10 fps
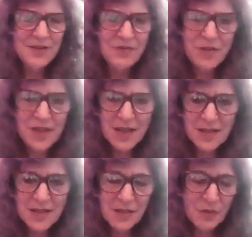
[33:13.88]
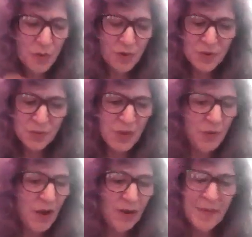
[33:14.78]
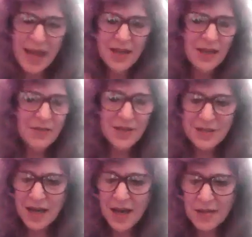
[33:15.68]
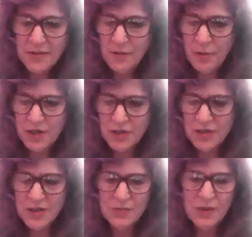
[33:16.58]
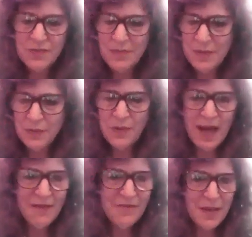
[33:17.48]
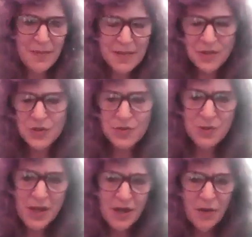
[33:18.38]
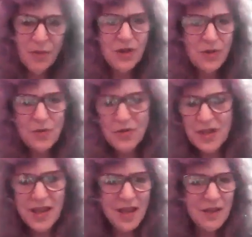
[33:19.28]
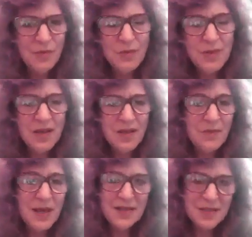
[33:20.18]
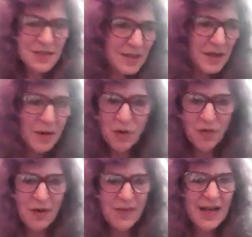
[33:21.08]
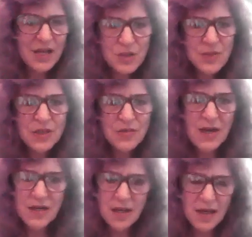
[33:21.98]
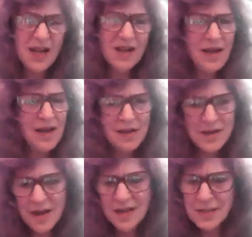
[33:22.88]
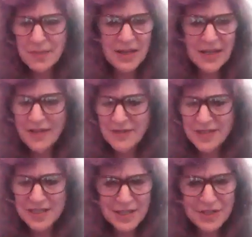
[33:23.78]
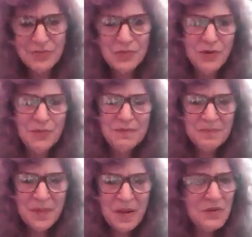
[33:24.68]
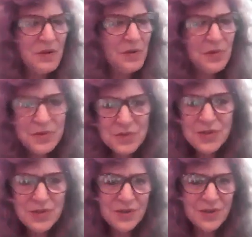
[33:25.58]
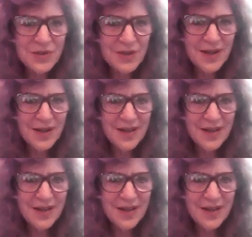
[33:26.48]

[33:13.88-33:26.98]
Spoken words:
different things. And of course, we welcome any of these kinds of questions when people have them as to what do you think would be the best program that I should be trained in? And I typically have the discussion, well, you know, who's your,